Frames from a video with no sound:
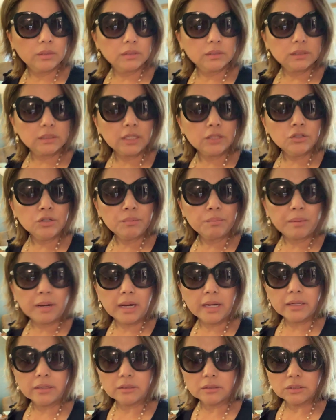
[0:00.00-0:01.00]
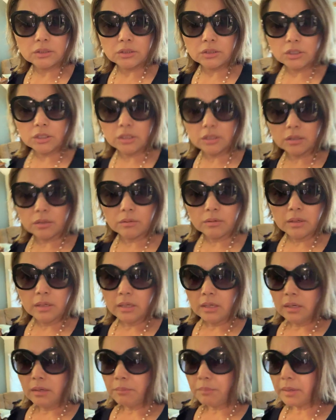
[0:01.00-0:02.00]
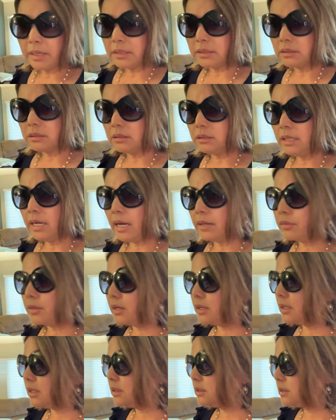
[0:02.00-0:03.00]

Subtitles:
Send your buyers too. But yeah, there is